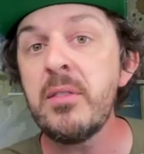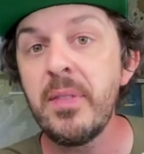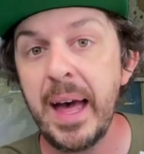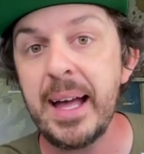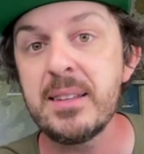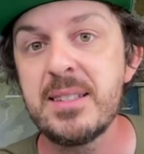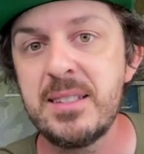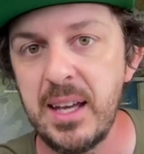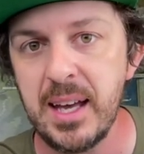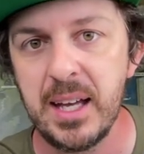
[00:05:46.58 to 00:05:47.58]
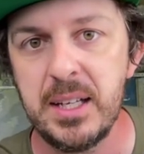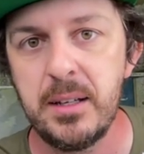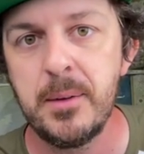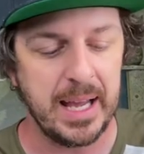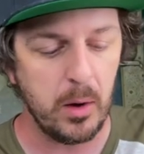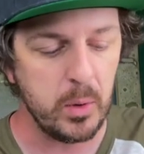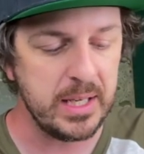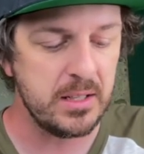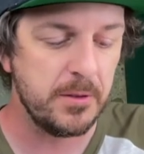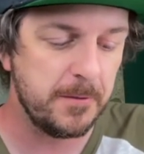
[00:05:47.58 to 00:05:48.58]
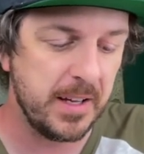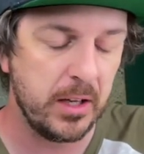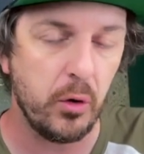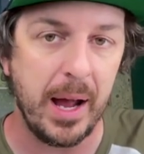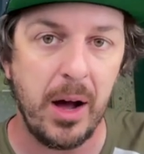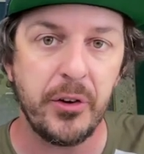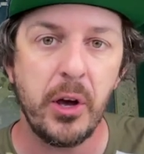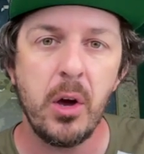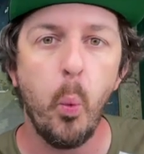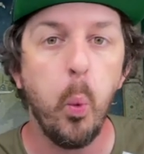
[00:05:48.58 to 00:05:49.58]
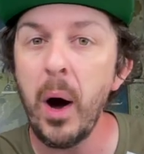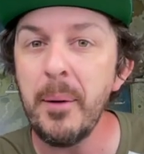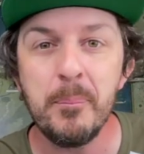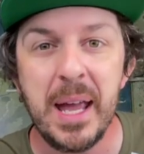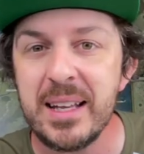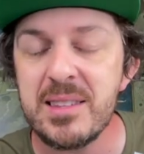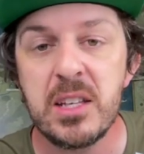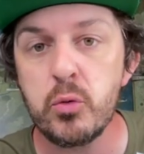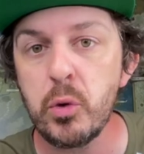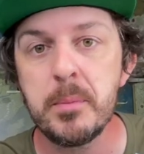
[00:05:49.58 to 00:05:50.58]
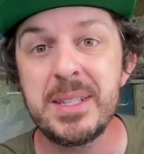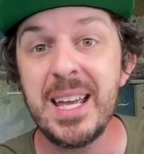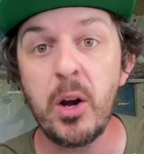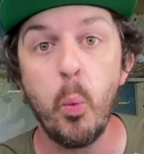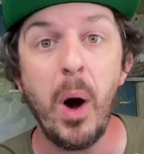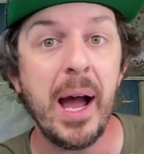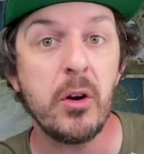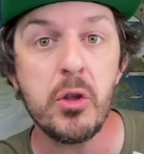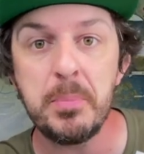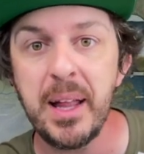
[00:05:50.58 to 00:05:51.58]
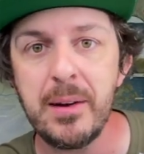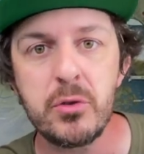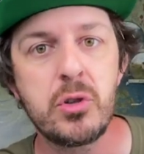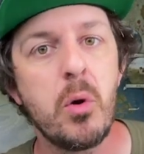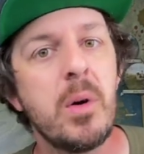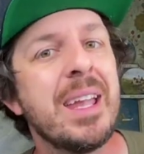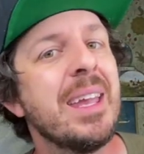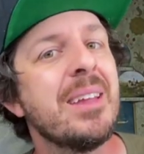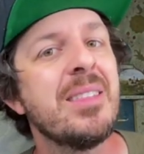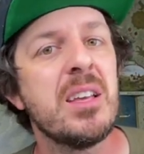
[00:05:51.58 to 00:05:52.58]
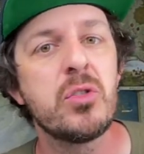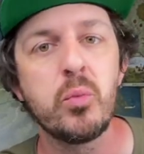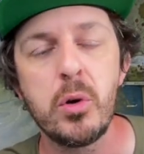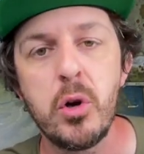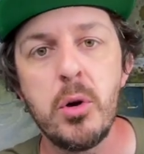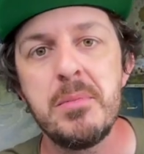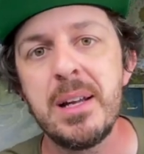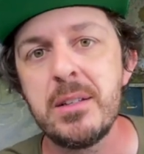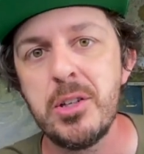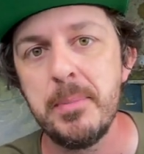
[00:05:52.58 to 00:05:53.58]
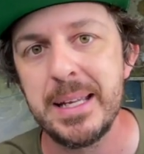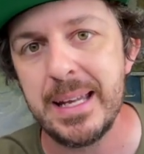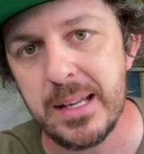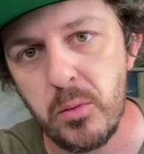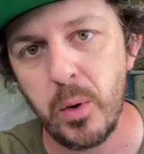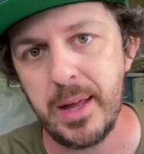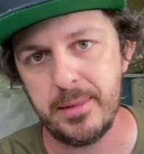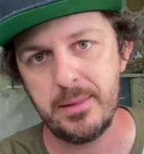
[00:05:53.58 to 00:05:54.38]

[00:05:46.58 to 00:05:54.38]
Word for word: of that said, now we need to figure out what makes this room tick. Why are the players going in this room to begin with?